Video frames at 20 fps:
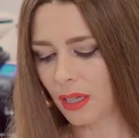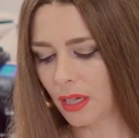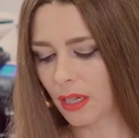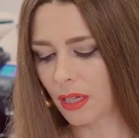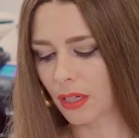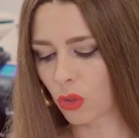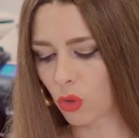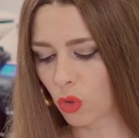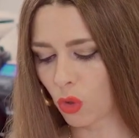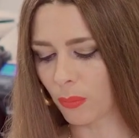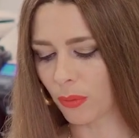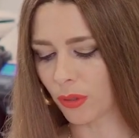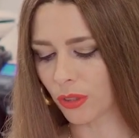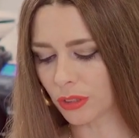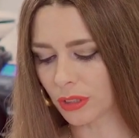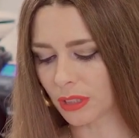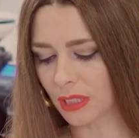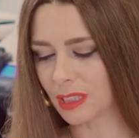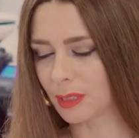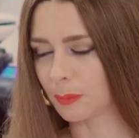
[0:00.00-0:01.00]

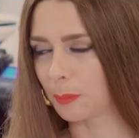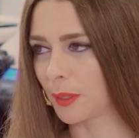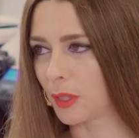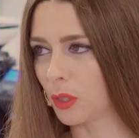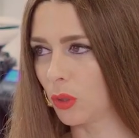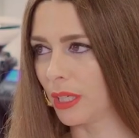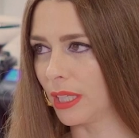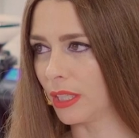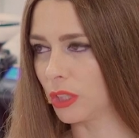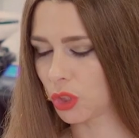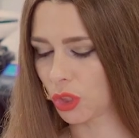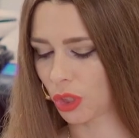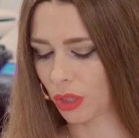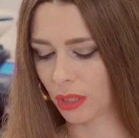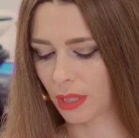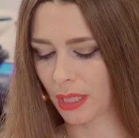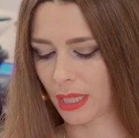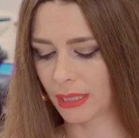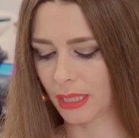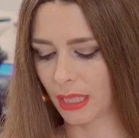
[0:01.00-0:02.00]
rumors and
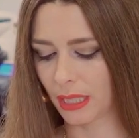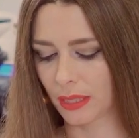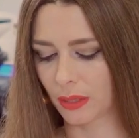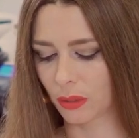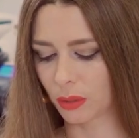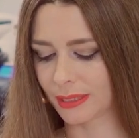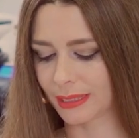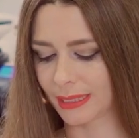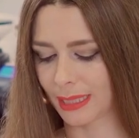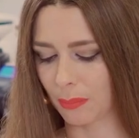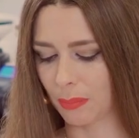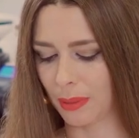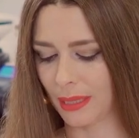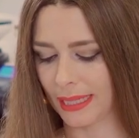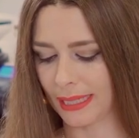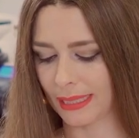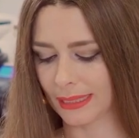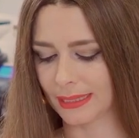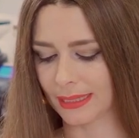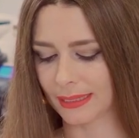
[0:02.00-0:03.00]
speculation that the little
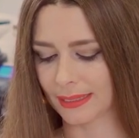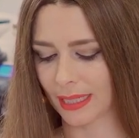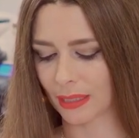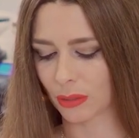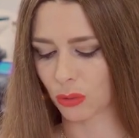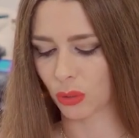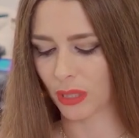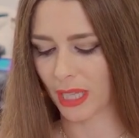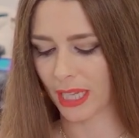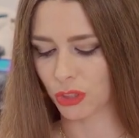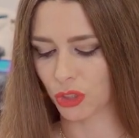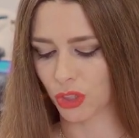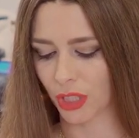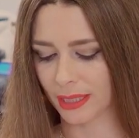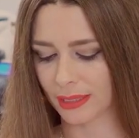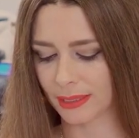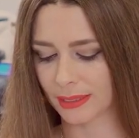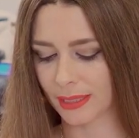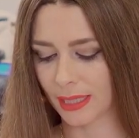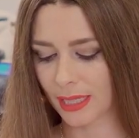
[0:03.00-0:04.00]
siblings is hard to
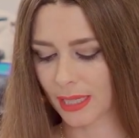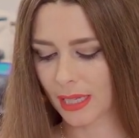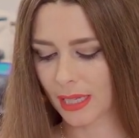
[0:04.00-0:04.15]
digest.